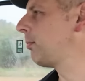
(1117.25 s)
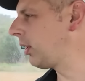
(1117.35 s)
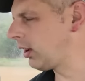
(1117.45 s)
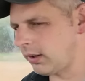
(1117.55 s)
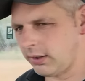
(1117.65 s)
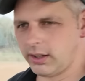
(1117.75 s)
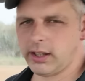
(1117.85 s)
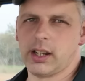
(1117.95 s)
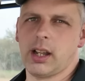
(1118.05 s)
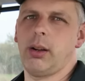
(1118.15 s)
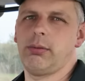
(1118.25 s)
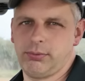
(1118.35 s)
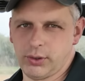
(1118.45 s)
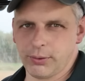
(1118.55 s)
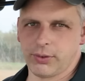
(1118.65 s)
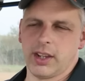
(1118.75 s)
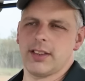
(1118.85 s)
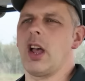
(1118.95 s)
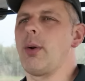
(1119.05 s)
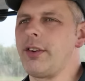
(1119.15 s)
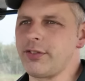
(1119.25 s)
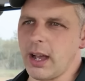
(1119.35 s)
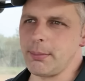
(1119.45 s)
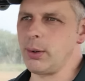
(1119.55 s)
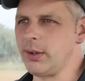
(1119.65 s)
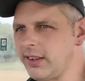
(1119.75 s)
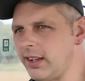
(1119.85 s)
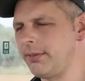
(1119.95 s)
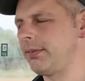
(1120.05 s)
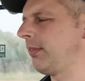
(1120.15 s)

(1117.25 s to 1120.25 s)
But you know, obviously it's no FW, is it?